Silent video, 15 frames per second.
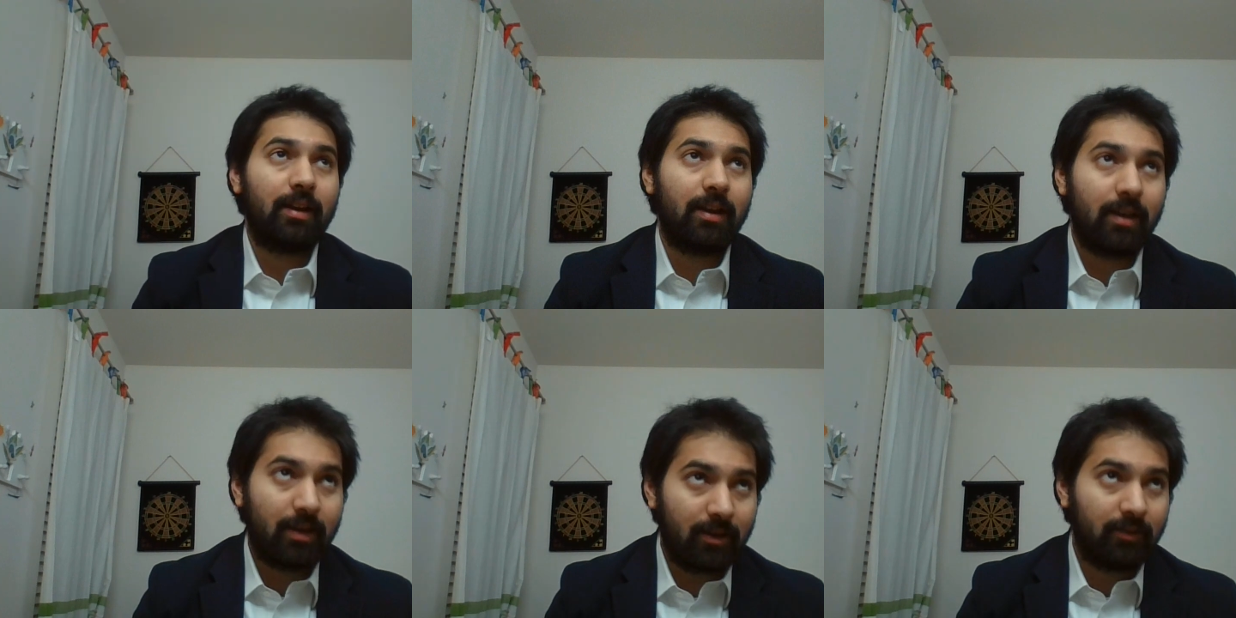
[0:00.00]

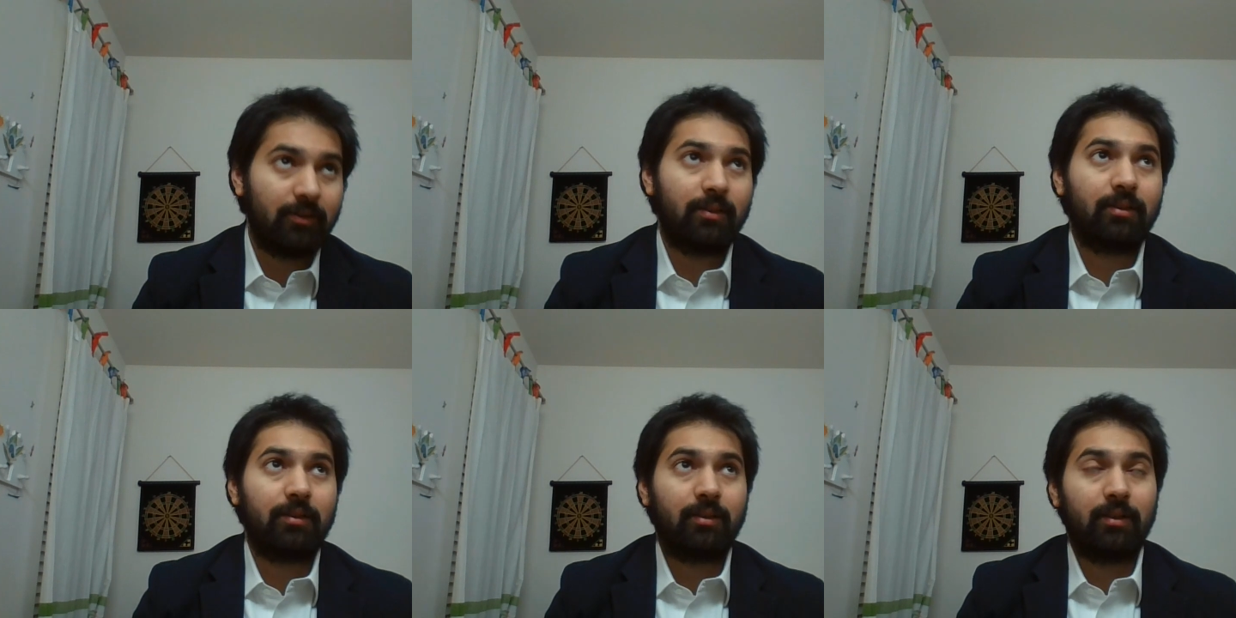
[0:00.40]

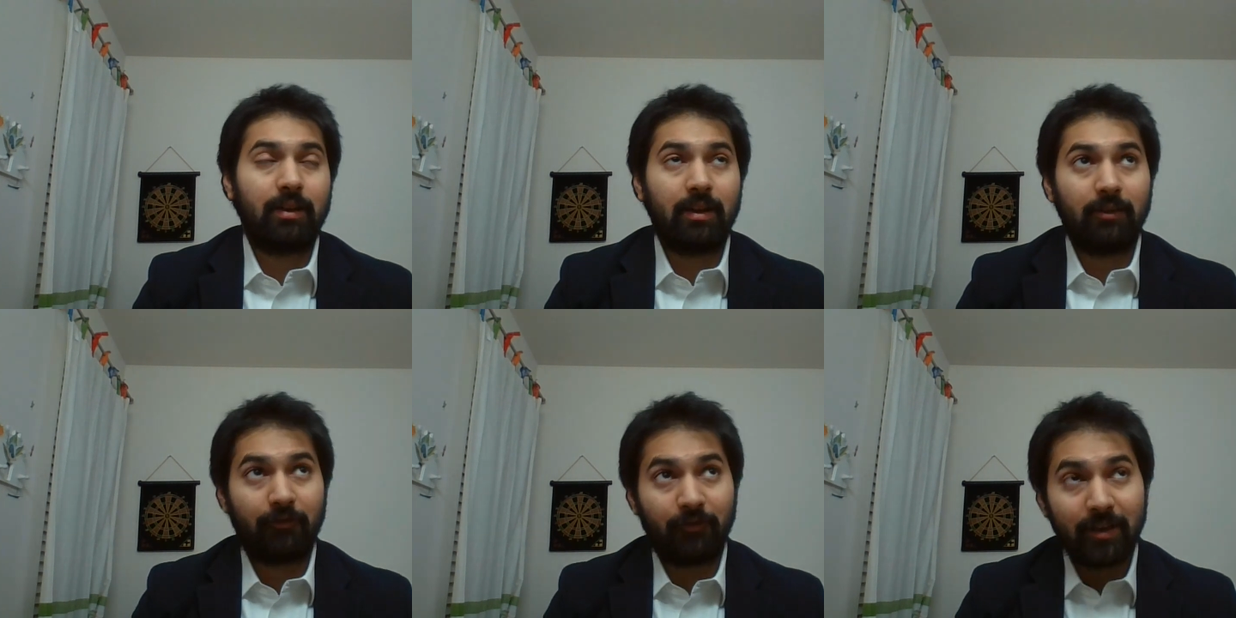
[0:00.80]
and
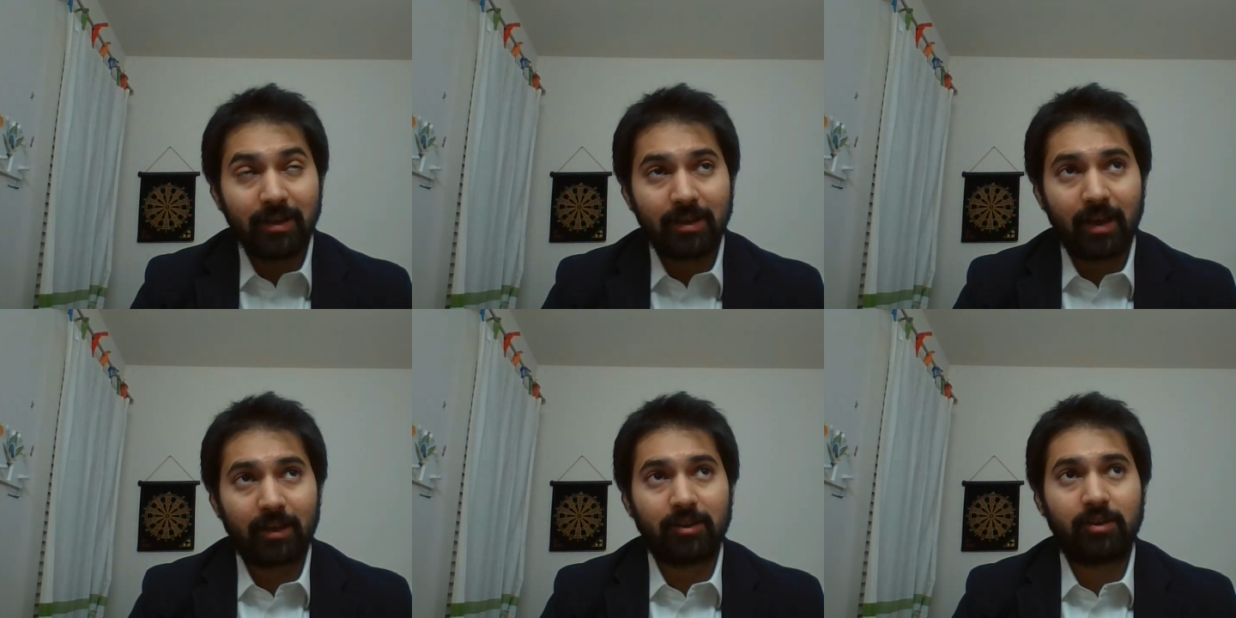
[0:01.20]

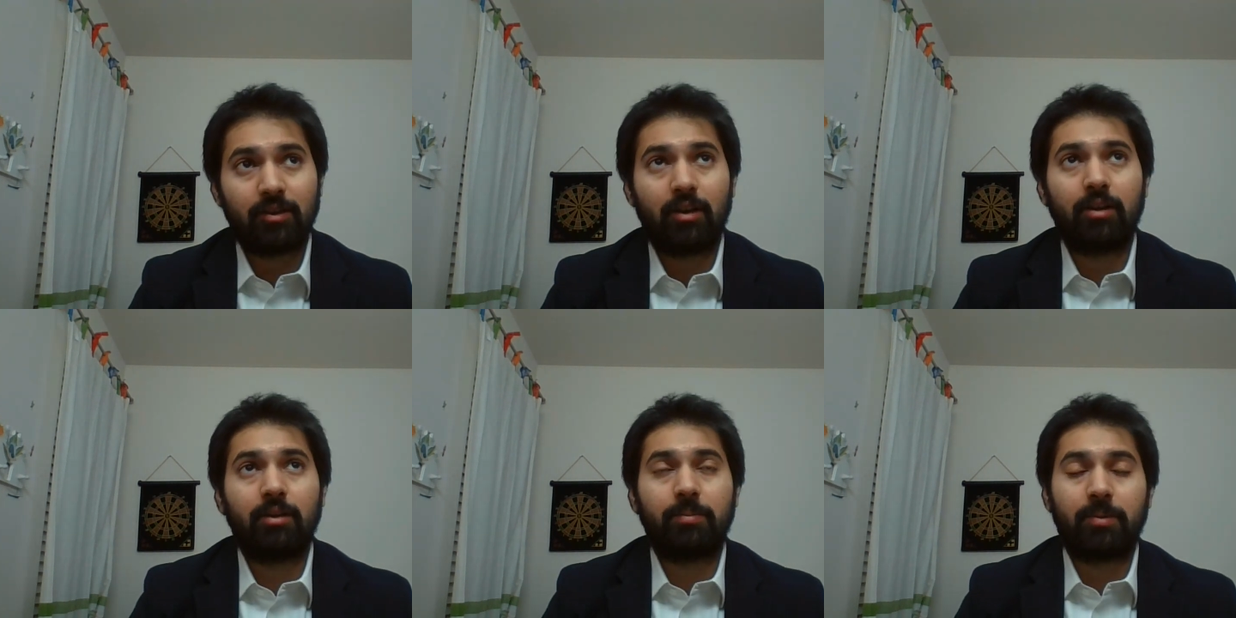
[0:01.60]
fintech
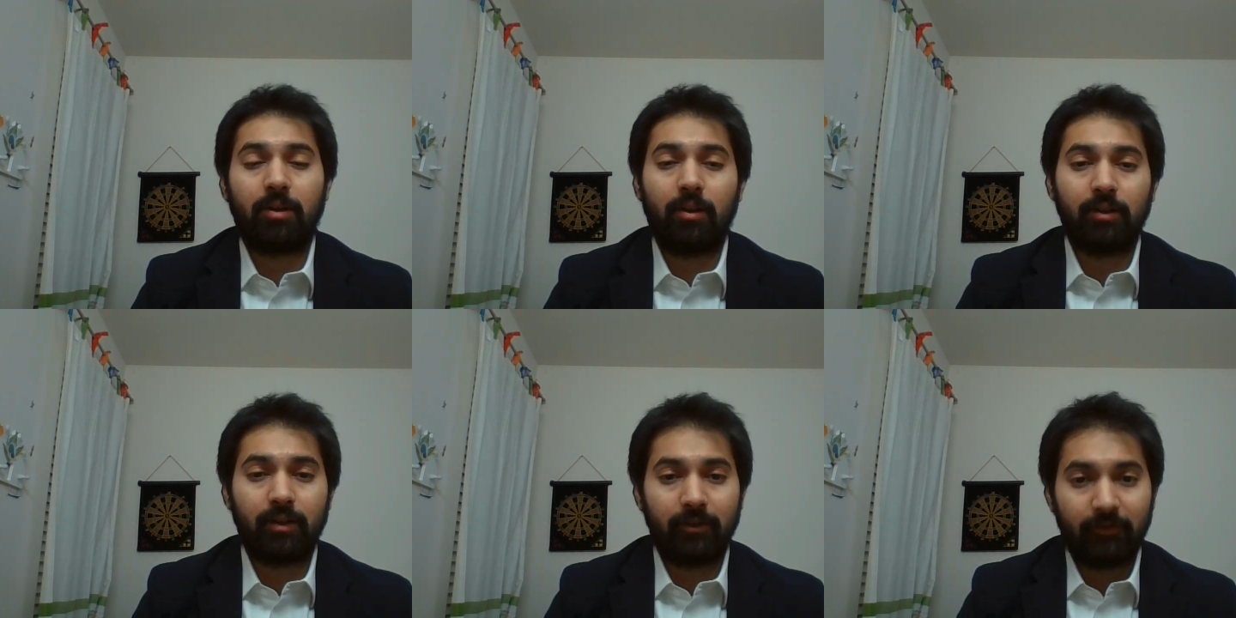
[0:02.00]
startup
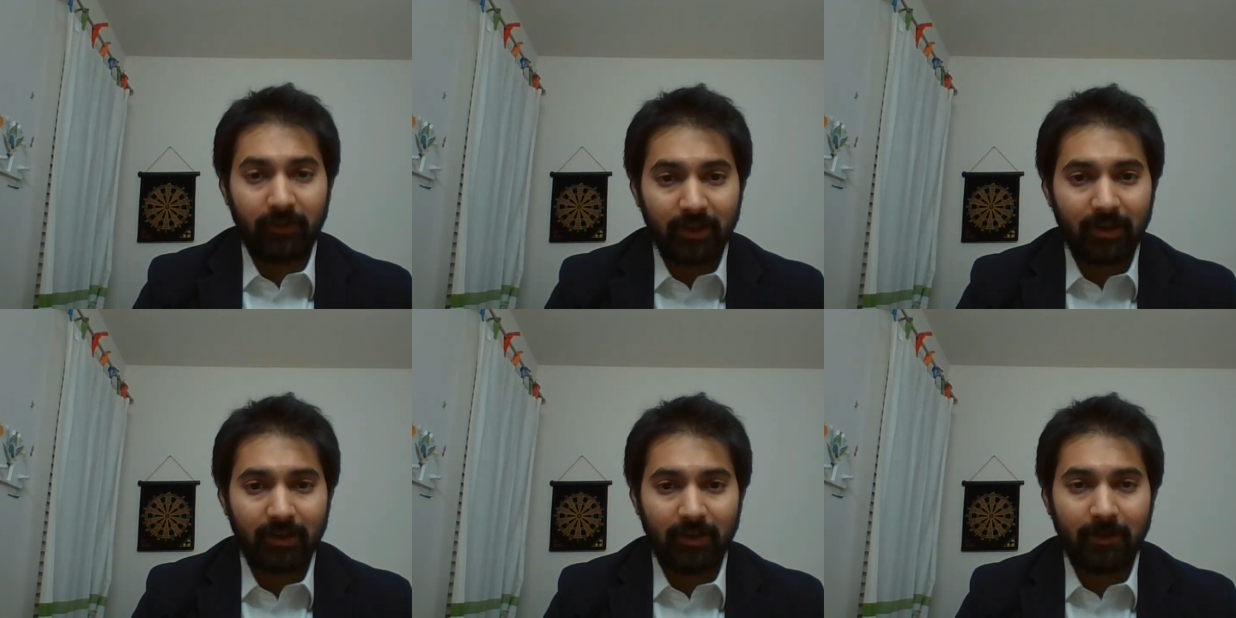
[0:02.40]
called
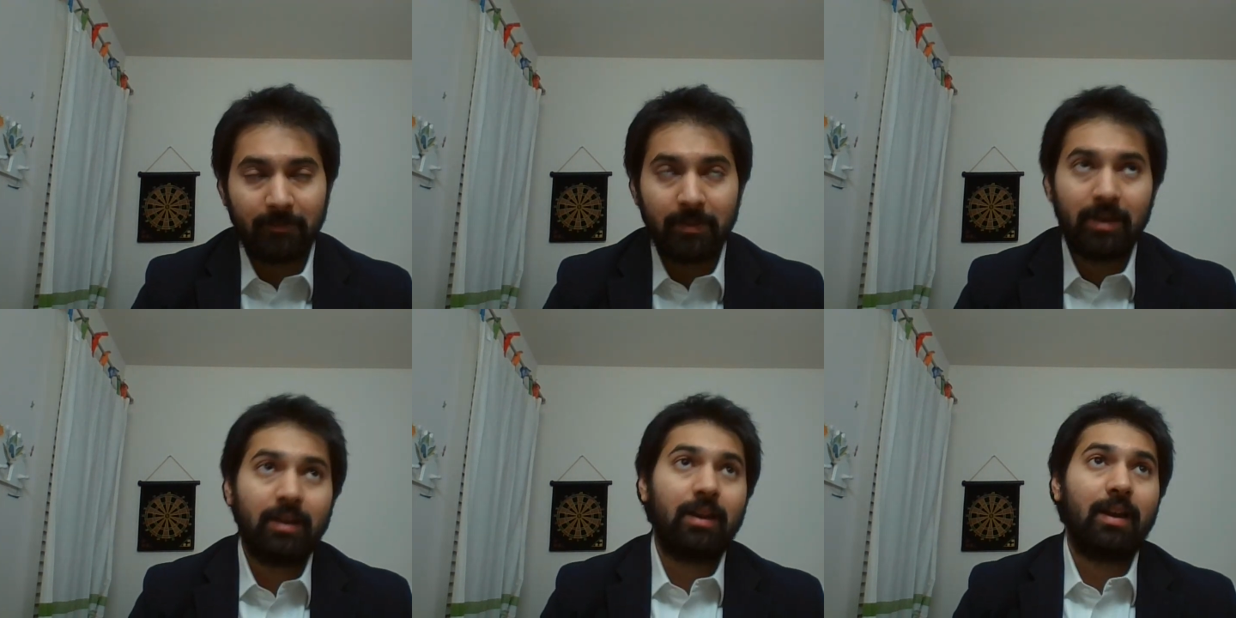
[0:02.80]
Affinity,